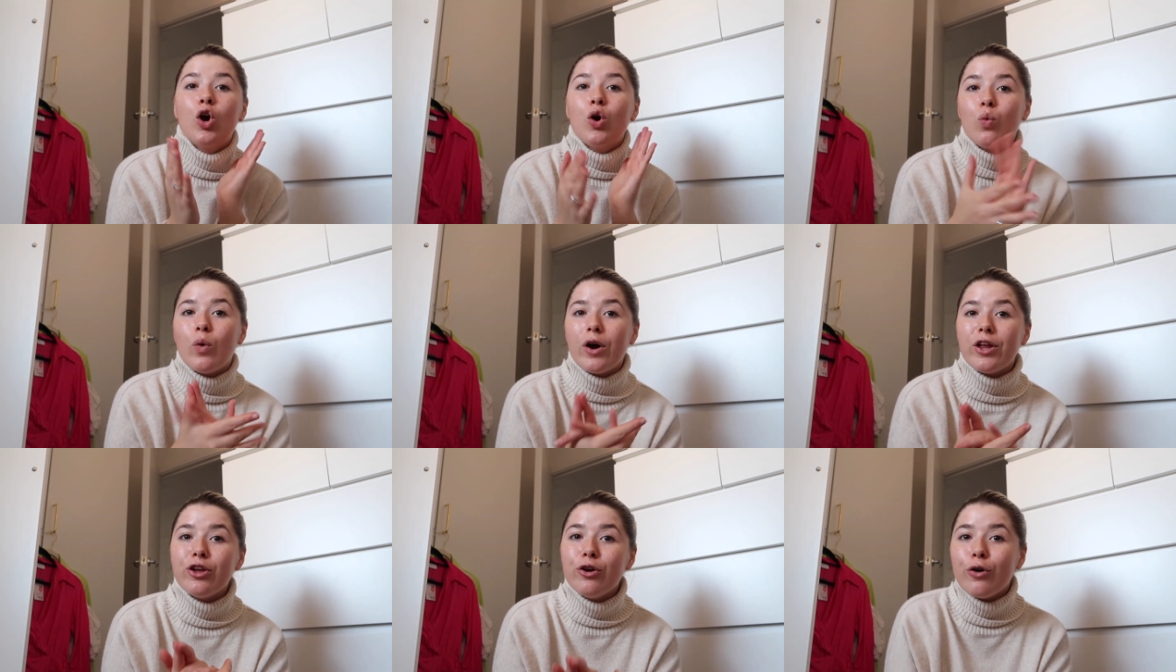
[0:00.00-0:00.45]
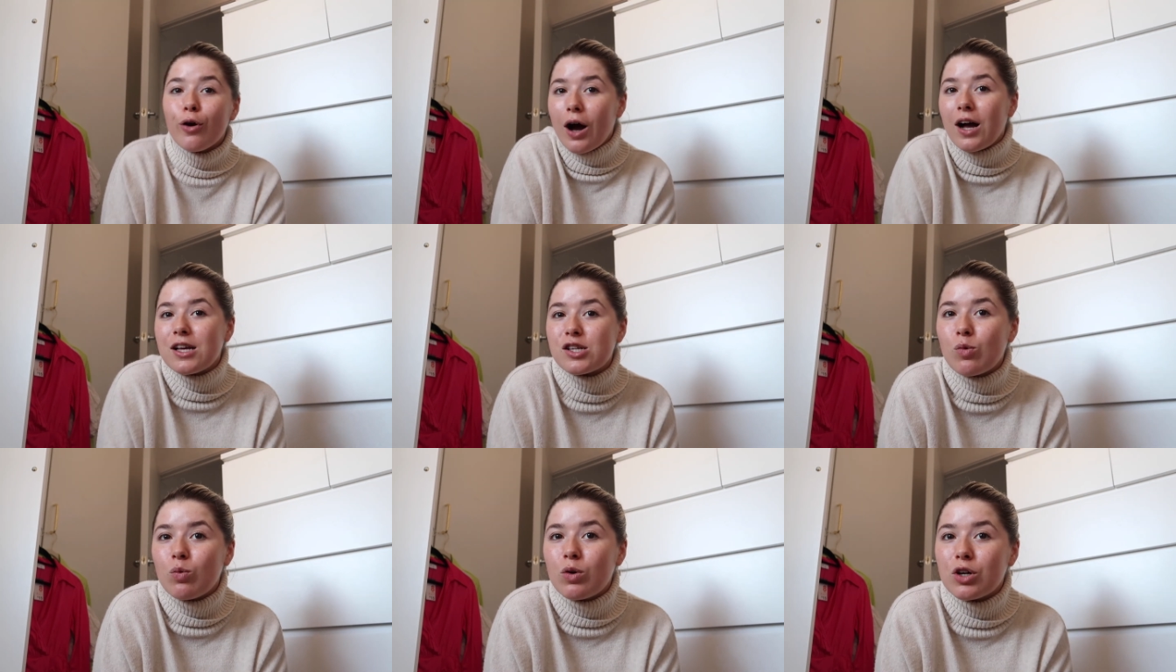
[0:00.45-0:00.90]
When you
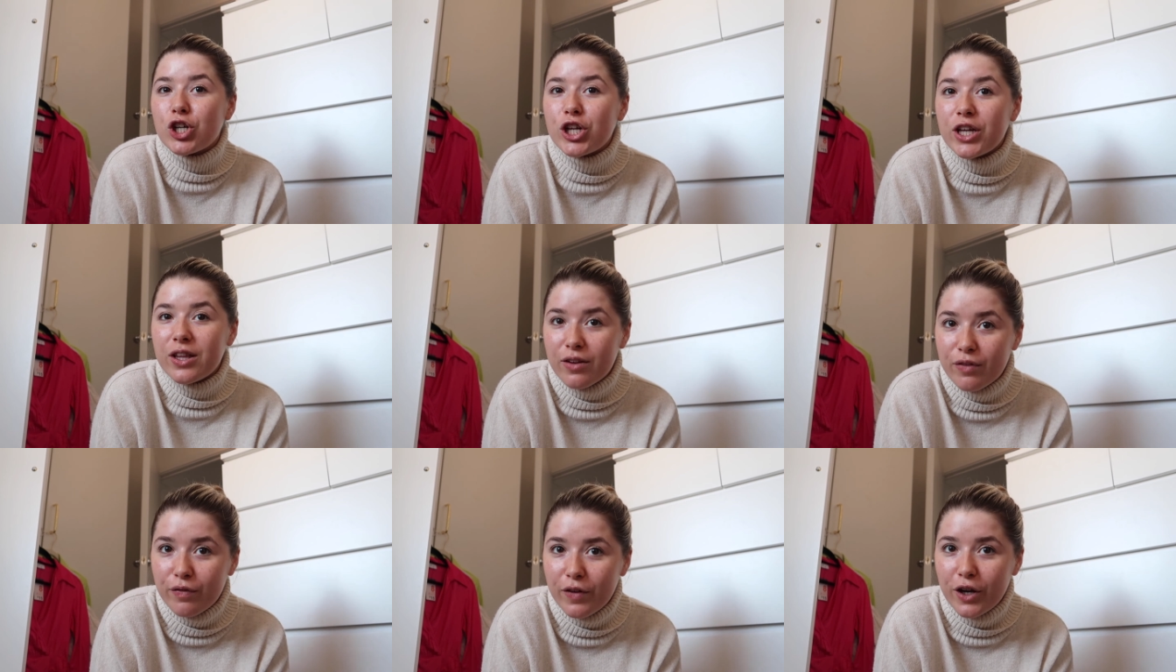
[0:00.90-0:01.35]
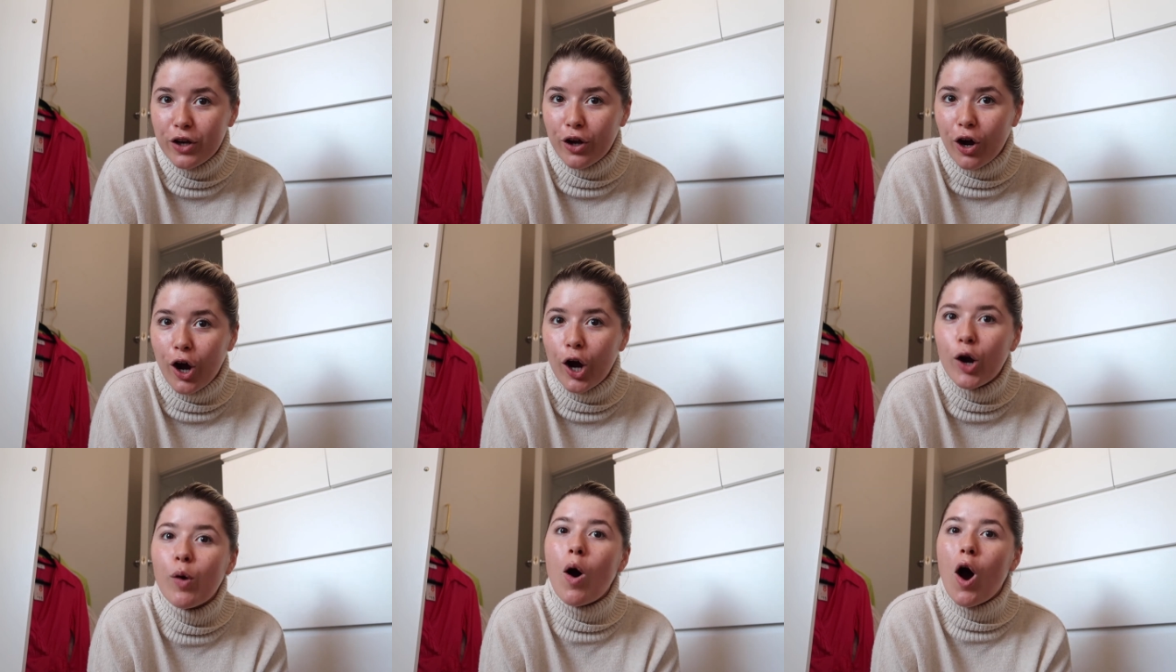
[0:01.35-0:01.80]
guys are watching this
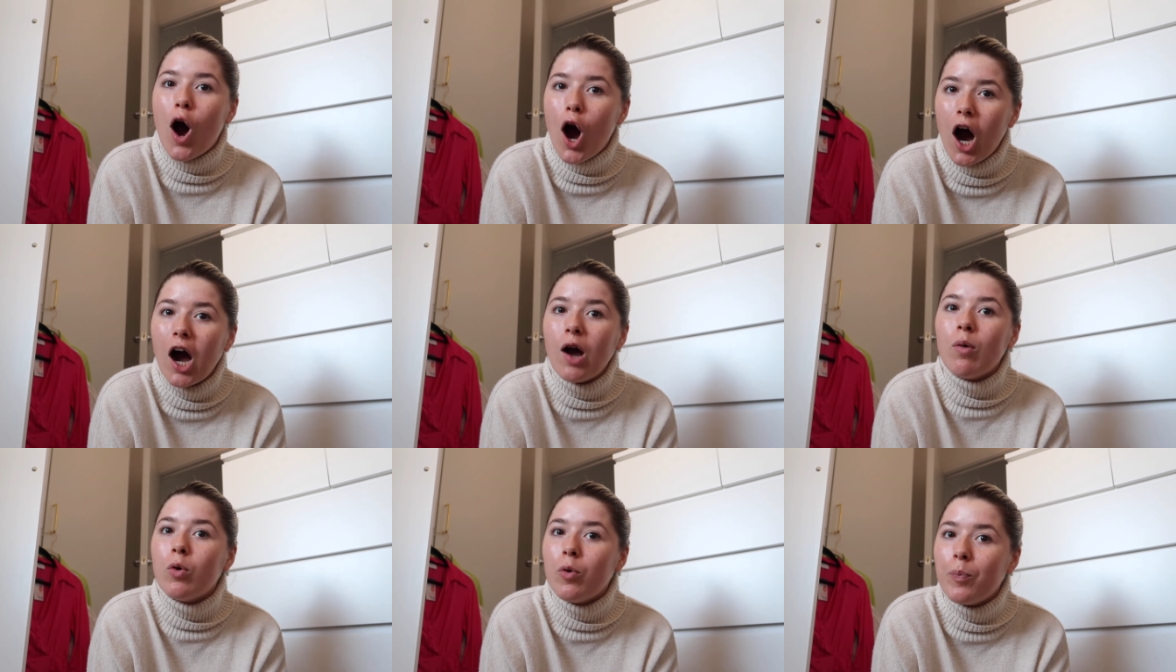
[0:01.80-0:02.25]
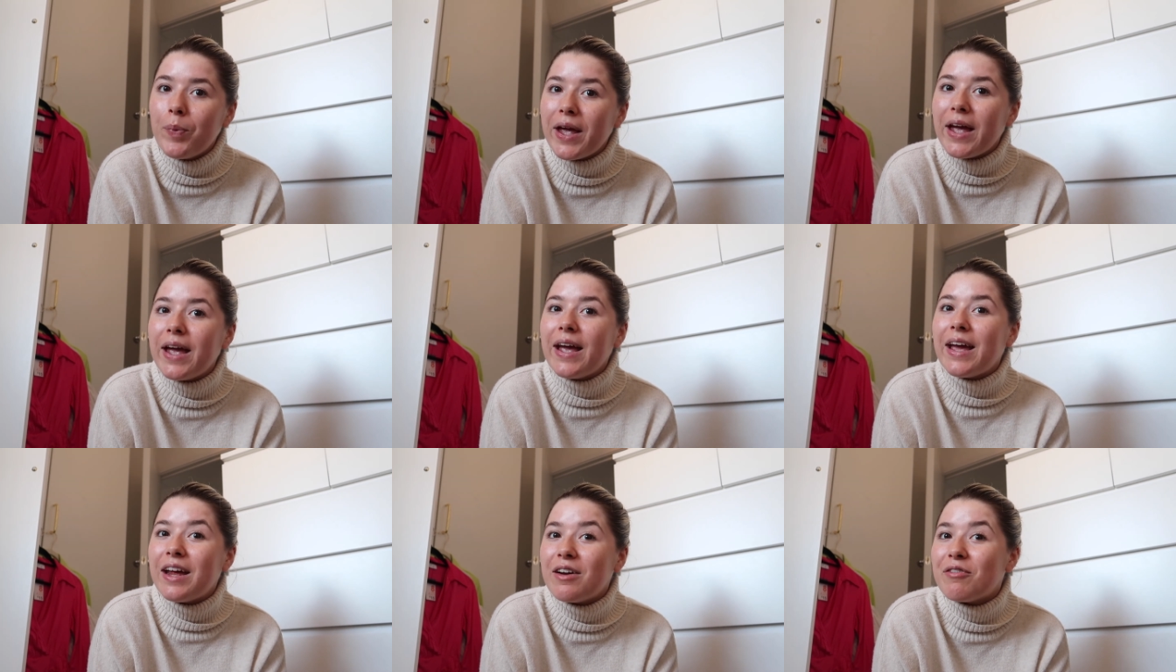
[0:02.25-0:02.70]
video, I will
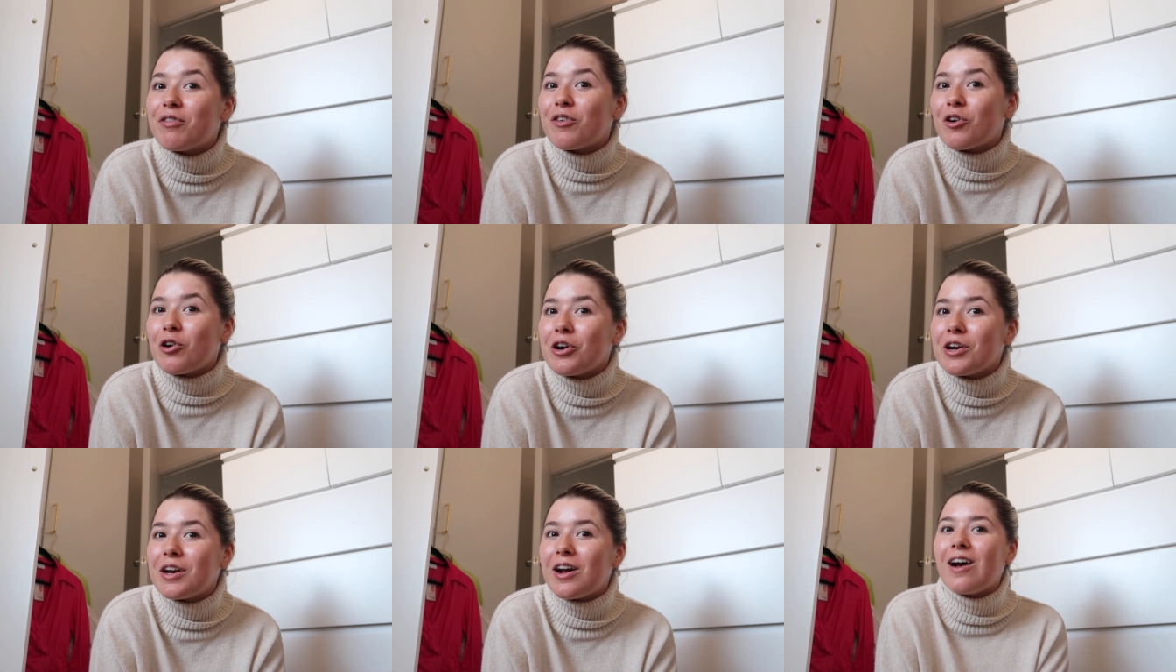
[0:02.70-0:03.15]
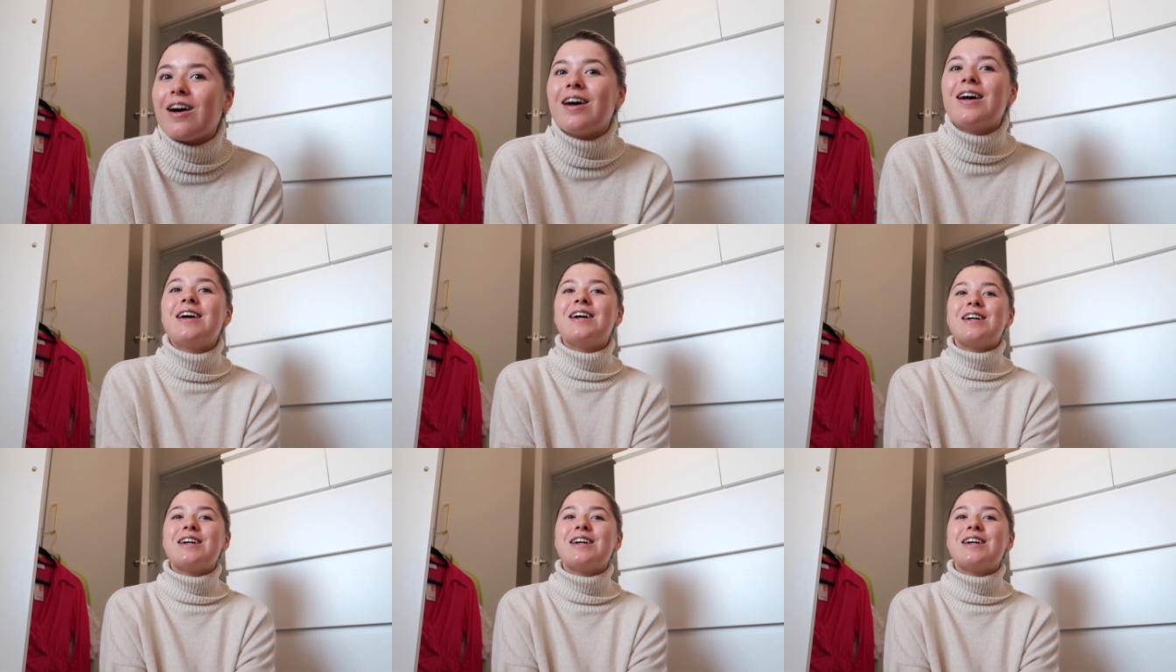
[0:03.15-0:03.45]
be in Florida.